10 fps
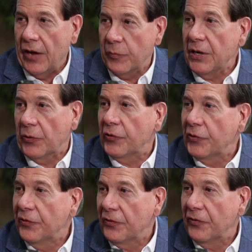have
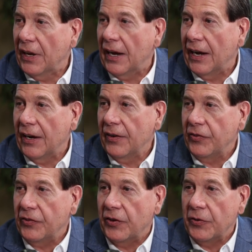meals.
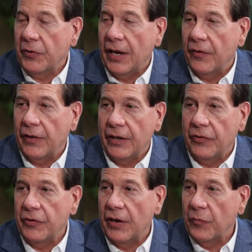So you have, I
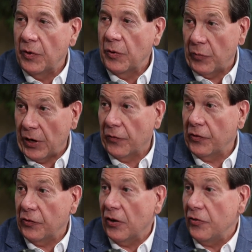guess you have
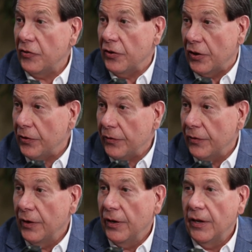breakfast, lunch, and dinner.
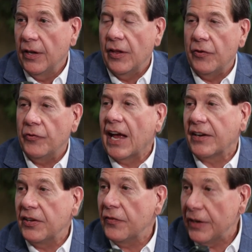There's
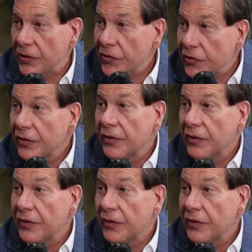activities,